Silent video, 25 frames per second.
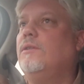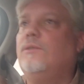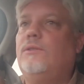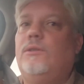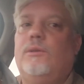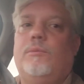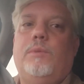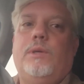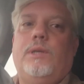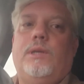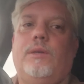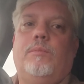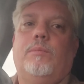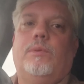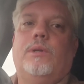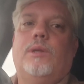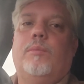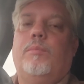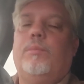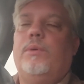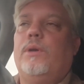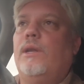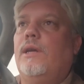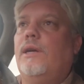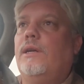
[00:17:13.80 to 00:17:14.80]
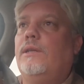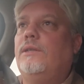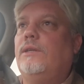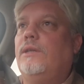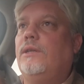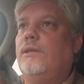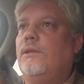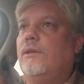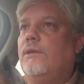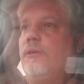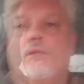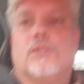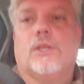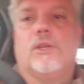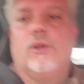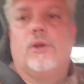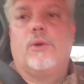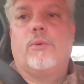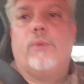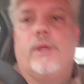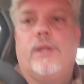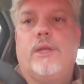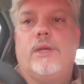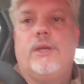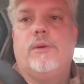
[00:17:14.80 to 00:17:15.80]
to be manipulating them. So
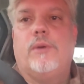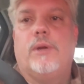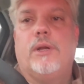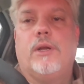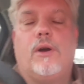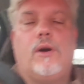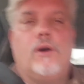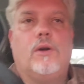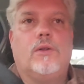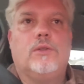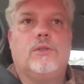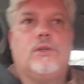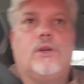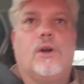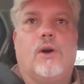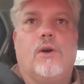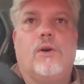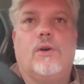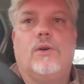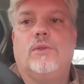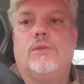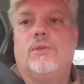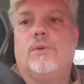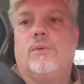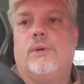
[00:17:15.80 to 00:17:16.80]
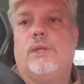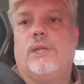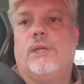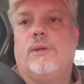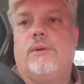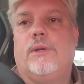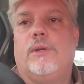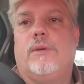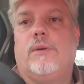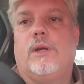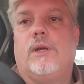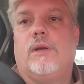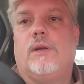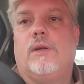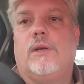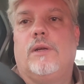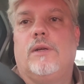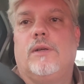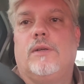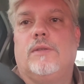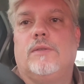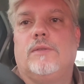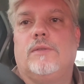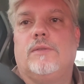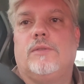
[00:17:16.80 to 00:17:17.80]
look, whether you want to hold gold or whether you want
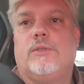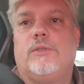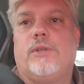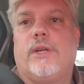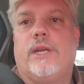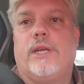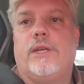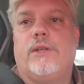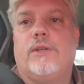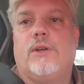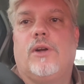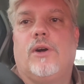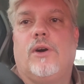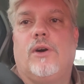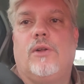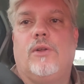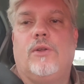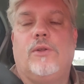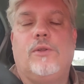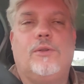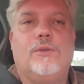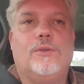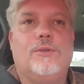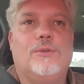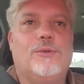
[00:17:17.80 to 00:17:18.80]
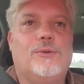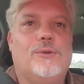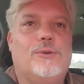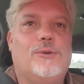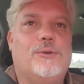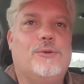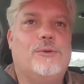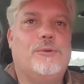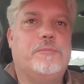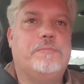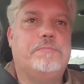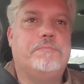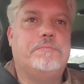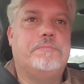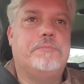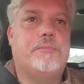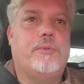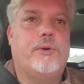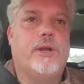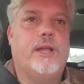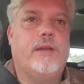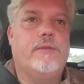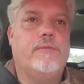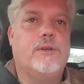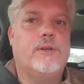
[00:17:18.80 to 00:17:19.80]
to trade coal or
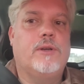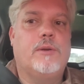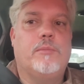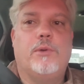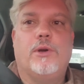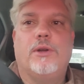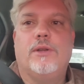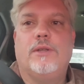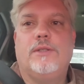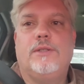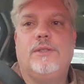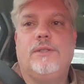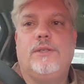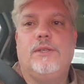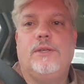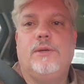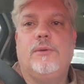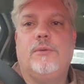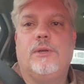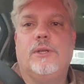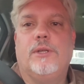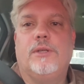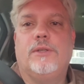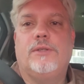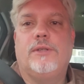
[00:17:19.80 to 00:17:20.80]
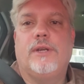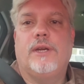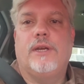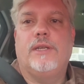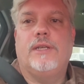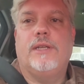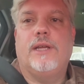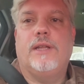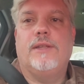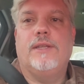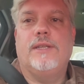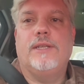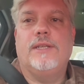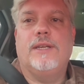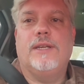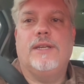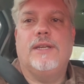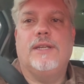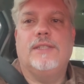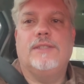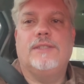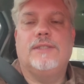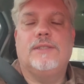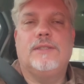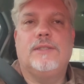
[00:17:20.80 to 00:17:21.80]
whatever commodity you want to trade, I think
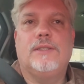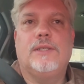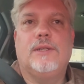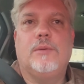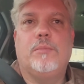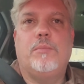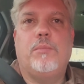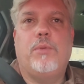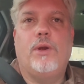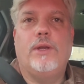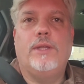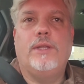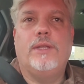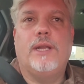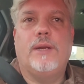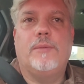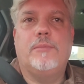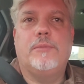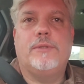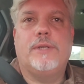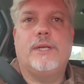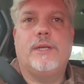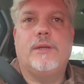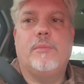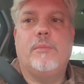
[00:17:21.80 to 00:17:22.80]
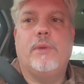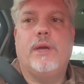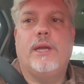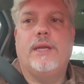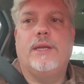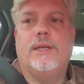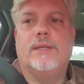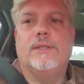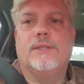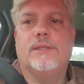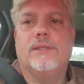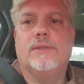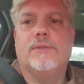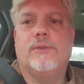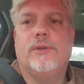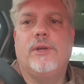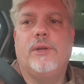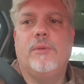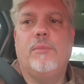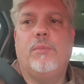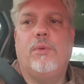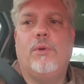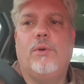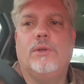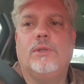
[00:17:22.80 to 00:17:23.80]
the point that I'm trying to make is it's
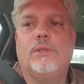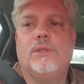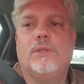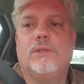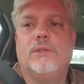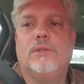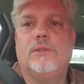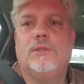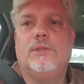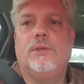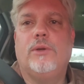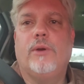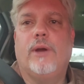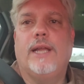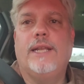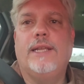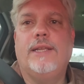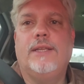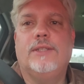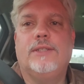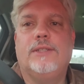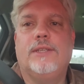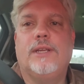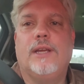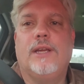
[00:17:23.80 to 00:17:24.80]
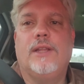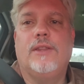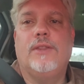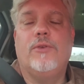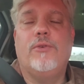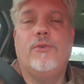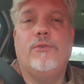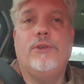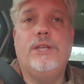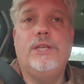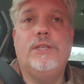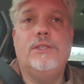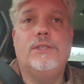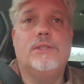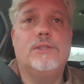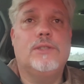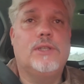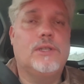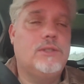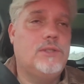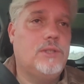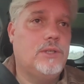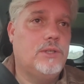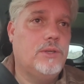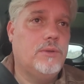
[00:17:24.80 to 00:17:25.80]
very important to understand the reasons
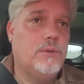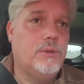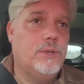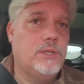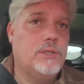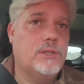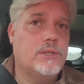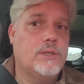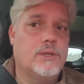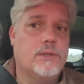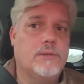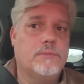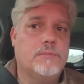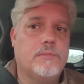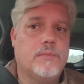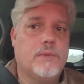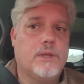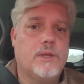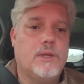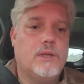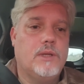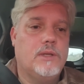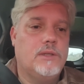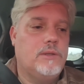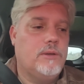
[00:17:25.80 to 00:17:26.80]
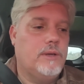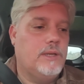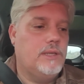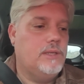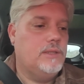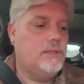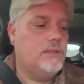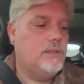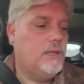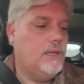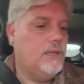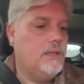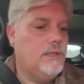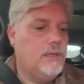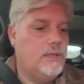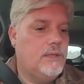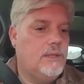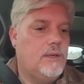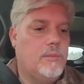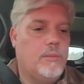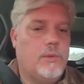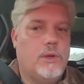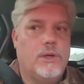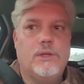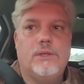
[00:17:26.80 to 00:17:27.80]
that you're doing so, to understand that
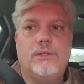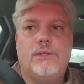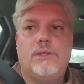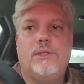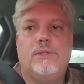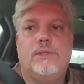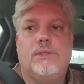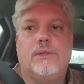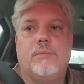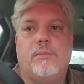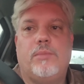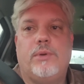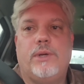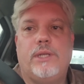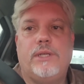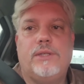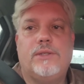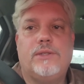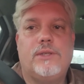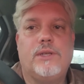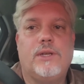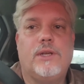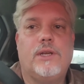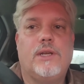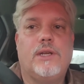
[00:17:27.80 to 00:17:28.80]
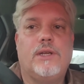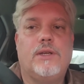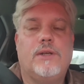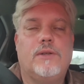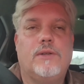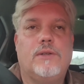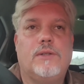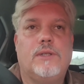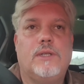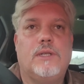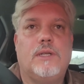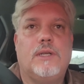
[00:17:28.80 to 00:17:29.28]
commodities are pretty cyclical,